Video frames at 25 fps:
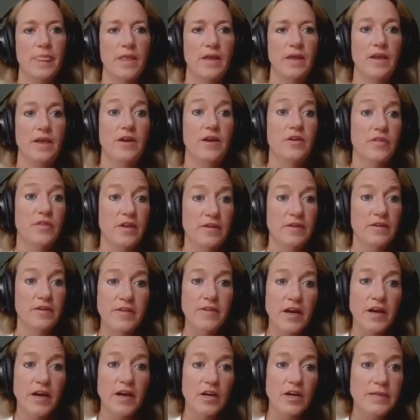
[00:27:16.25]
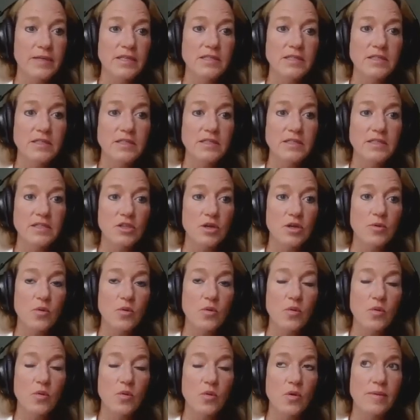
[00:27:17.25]
the environment and
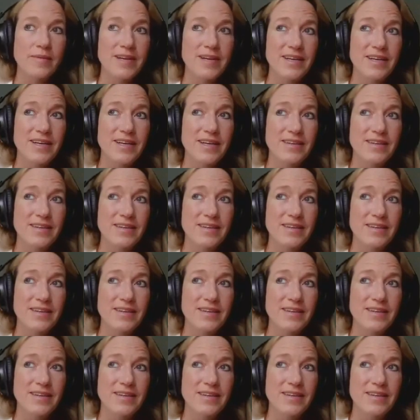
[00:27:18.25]
global warming.